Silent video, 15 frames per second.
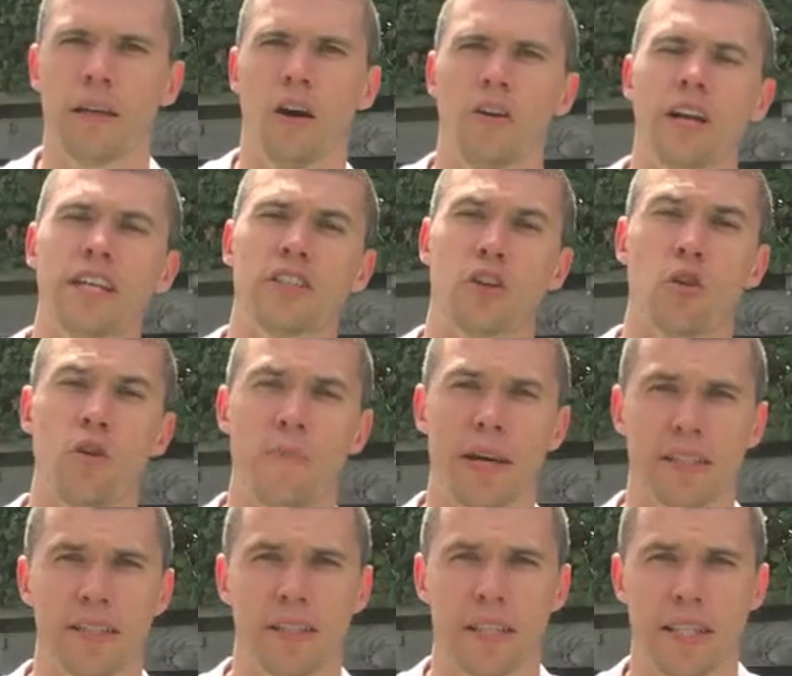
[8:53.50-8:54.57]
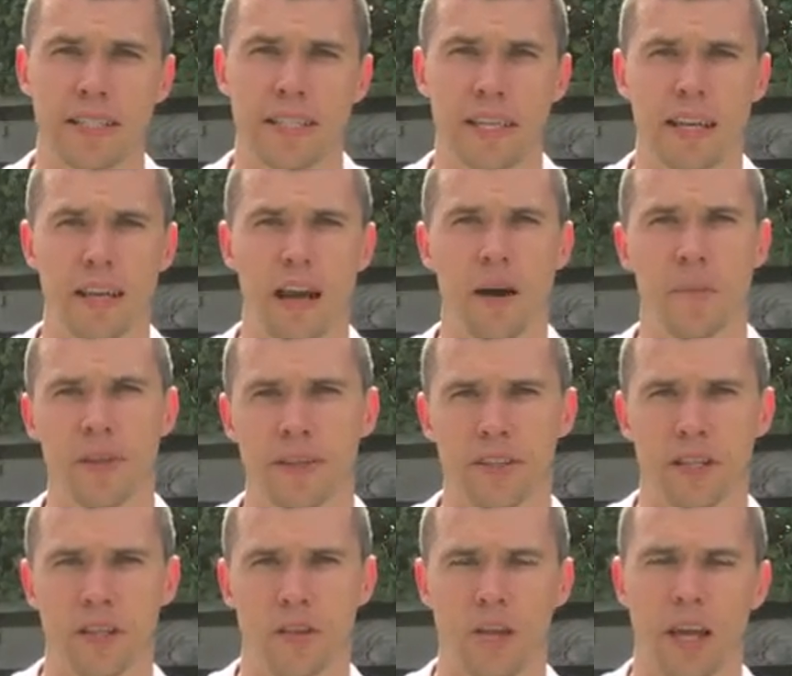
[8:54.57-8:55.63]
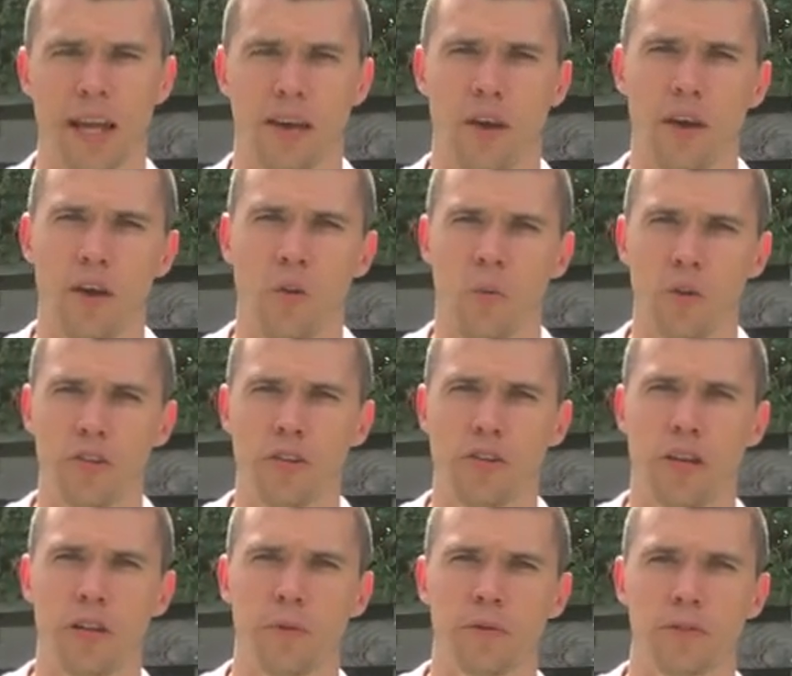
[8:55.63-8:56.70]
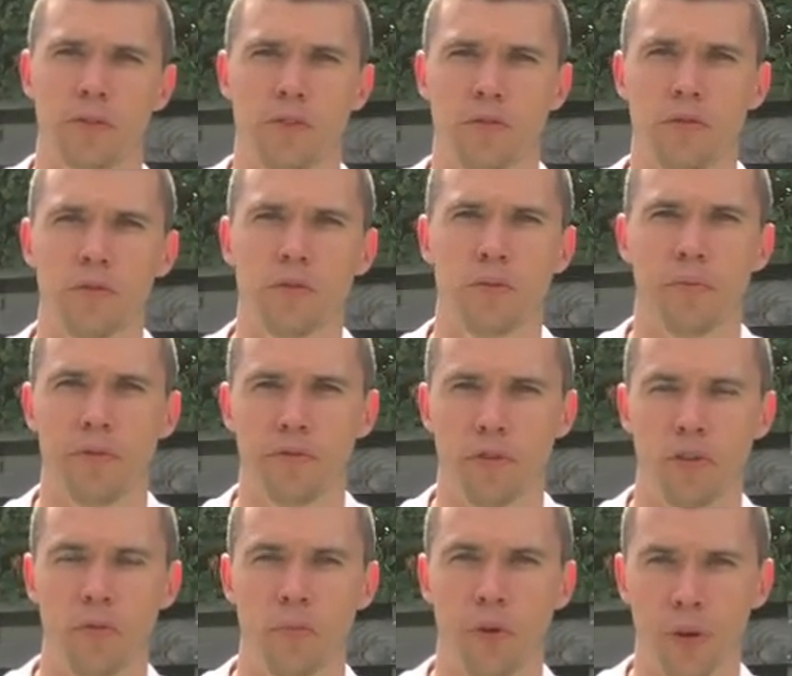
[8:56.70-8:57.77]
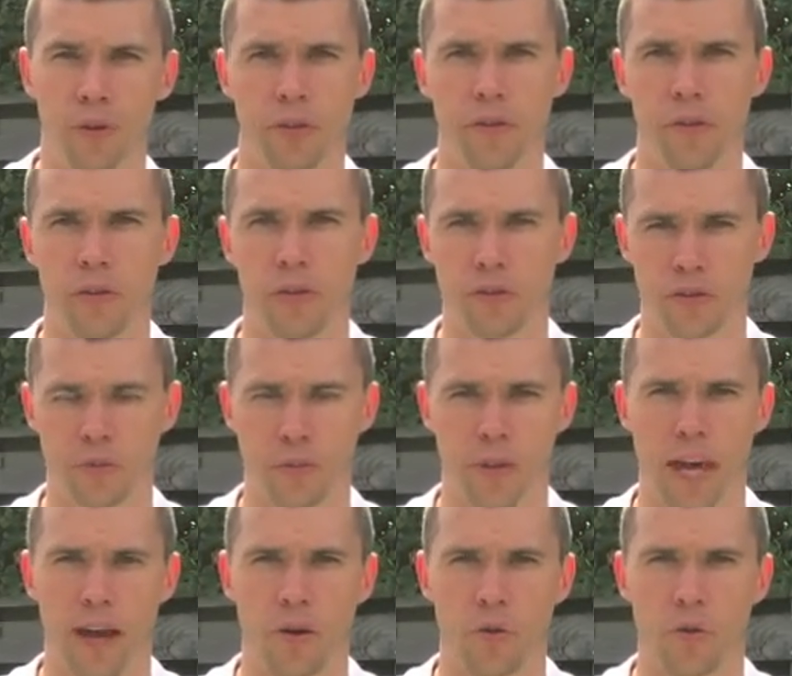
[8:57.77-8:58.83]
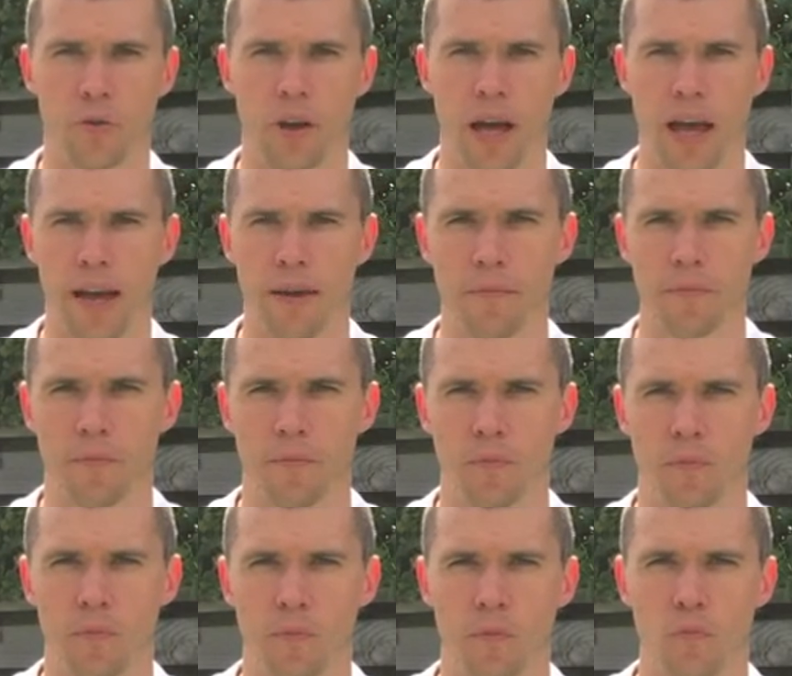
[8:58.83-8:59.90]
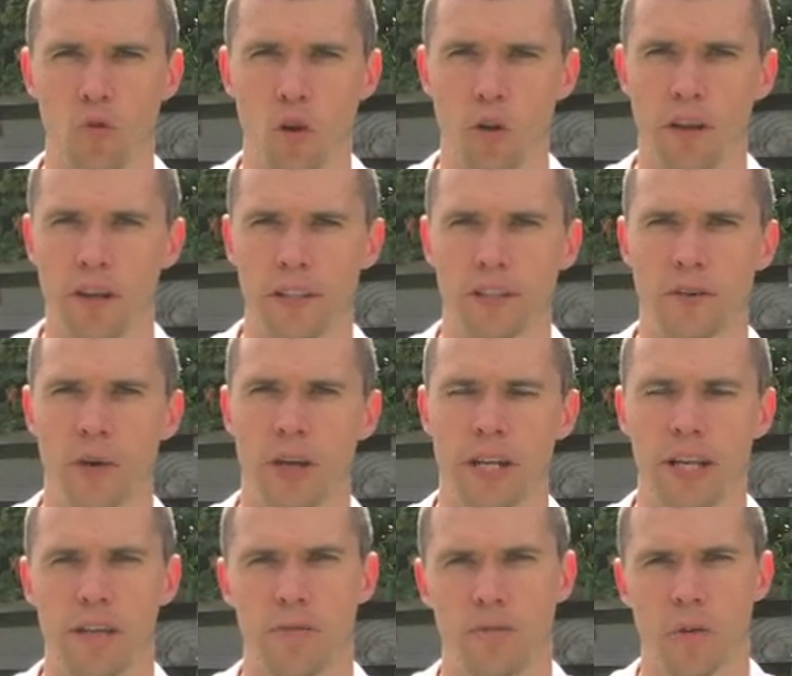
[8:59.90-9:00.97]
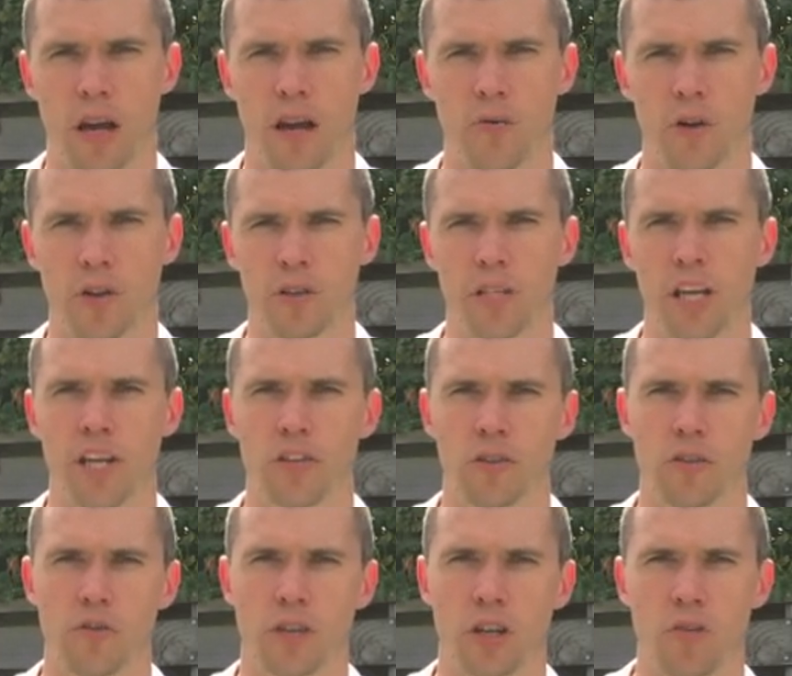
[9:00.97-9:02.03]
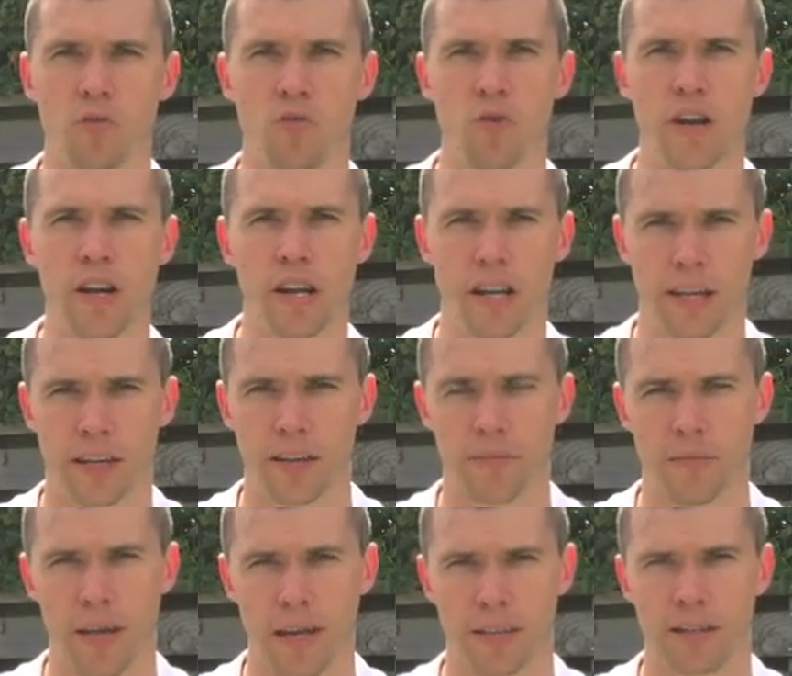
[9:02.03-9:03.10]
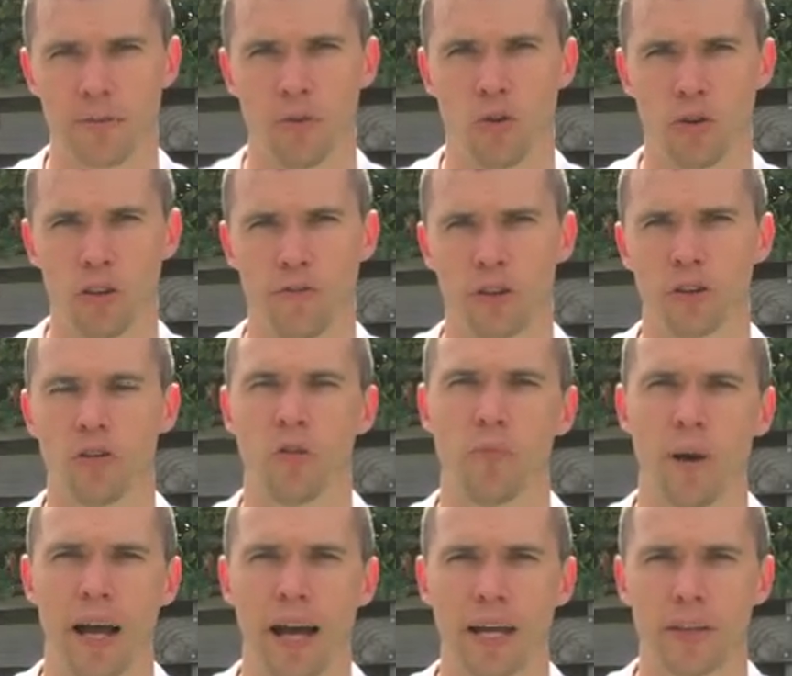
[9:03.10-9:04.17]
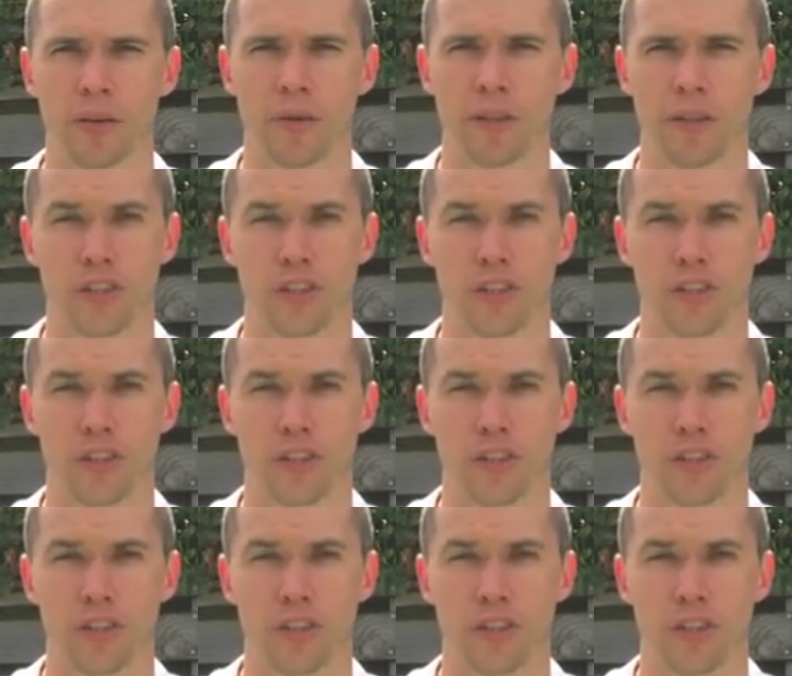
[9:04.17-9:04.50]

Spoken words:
Okay, so going back to the single arm and the single leg, once you're able to perform both of those without rolling into any rotation, you can really make this more difficult by doing